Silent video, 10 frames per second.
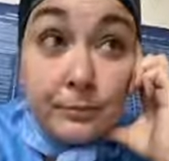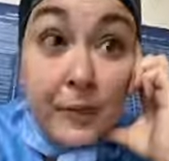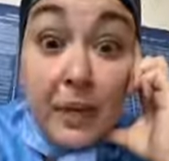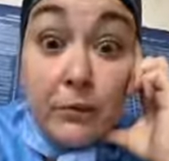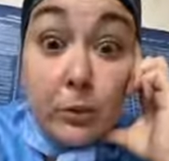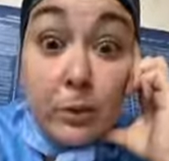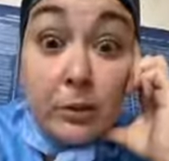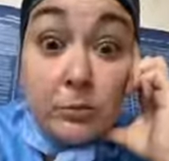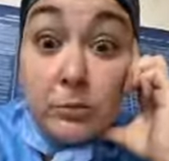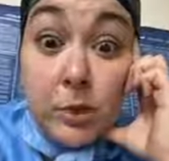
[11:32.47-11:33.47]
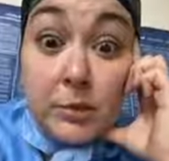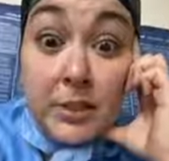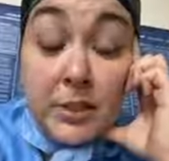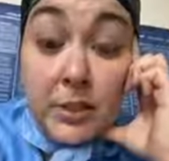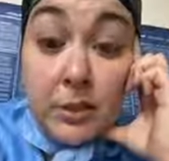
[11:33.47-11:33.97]
Like, for real,
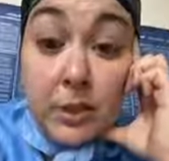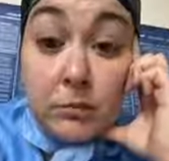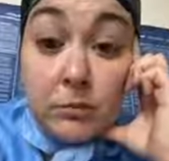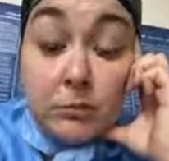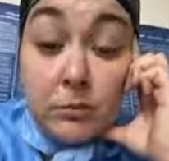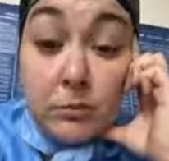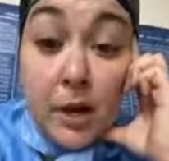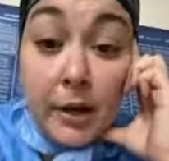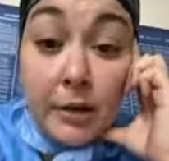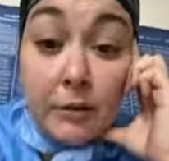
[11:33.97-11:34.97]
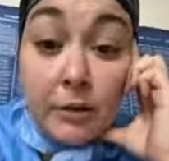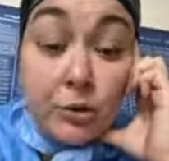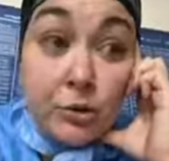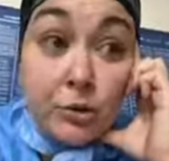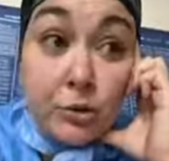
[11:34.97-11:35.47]
nobody's listening. I even
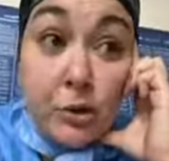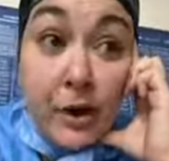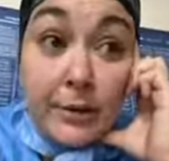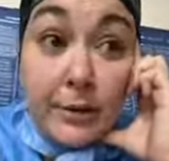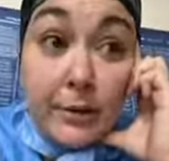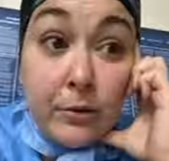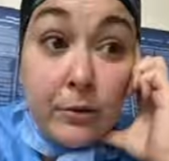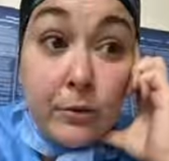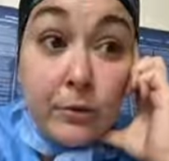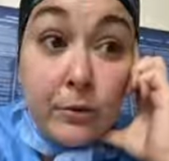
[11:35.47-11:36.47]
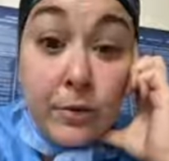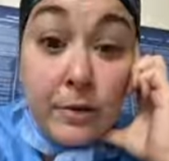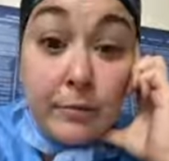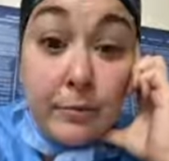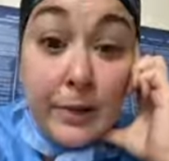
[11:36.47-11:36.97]
tried getting a hold,
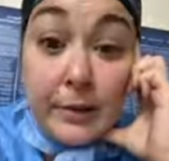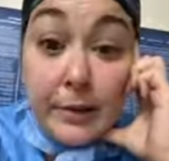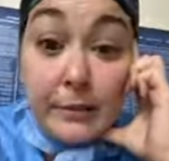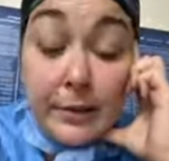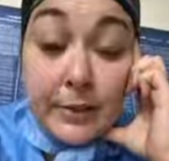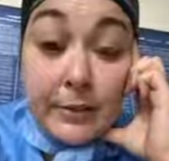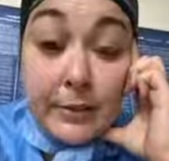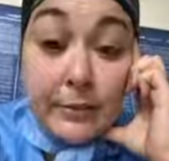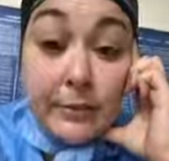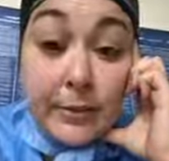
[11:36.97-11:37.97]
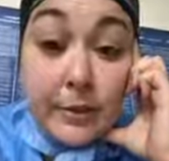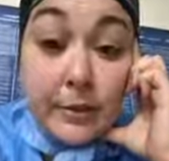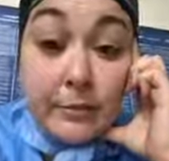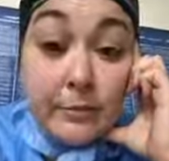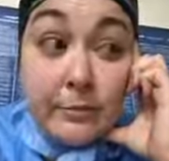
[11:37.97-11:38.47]
like, of black advocacy groups here